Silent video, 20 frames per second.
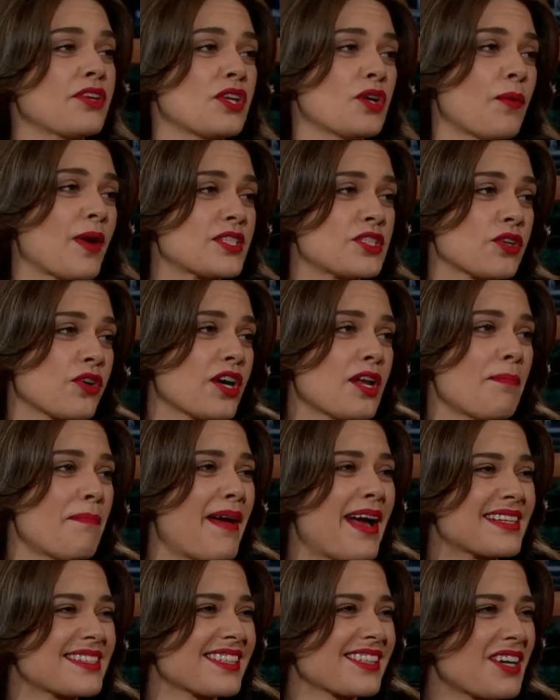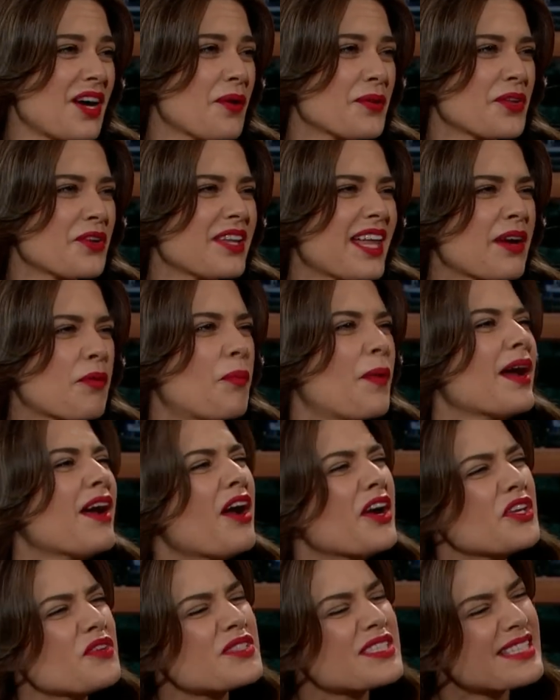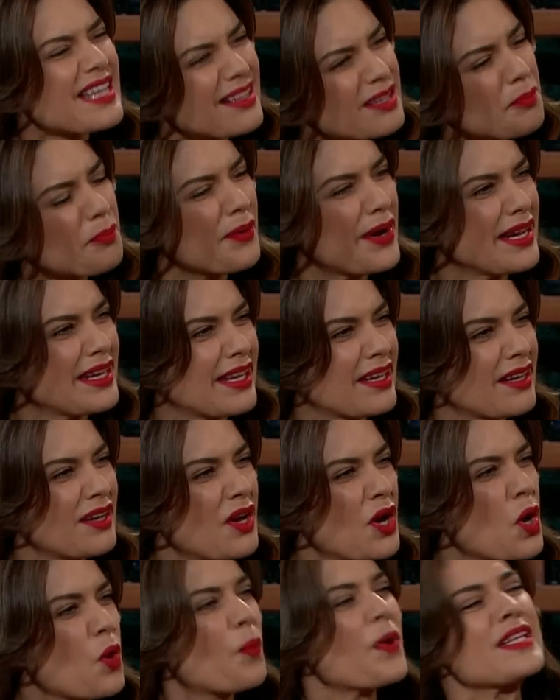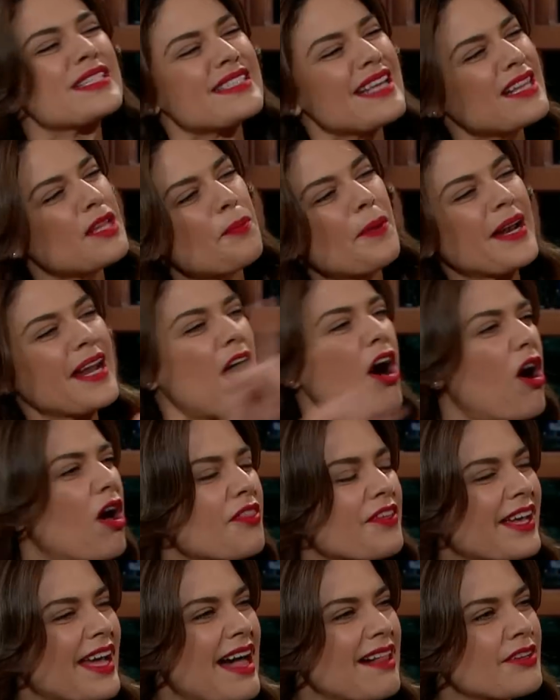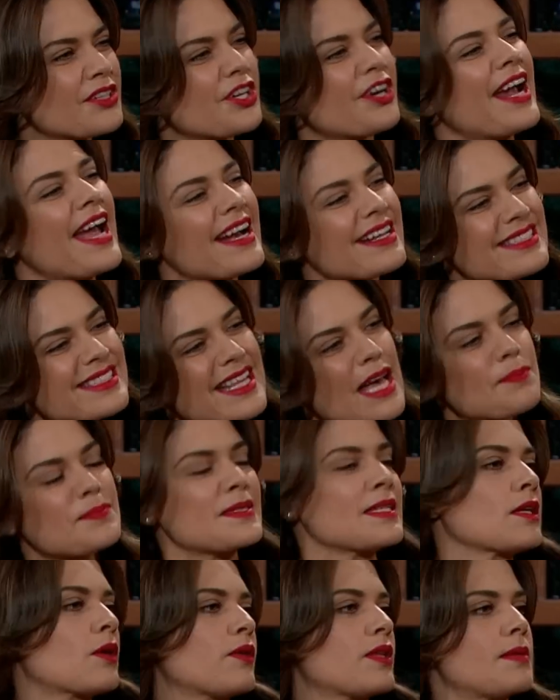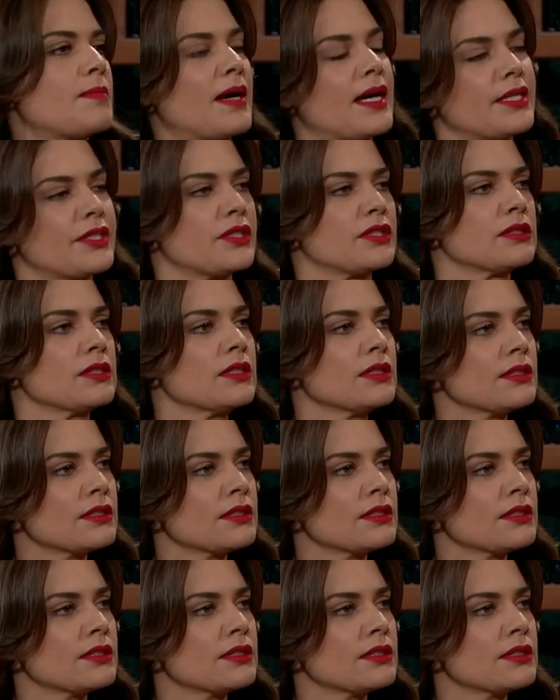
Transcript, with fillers: in the U.S. You go to Mexico, they're like, what are you celebrating? know. We celebrate all the calendar except Cinco de Mayo.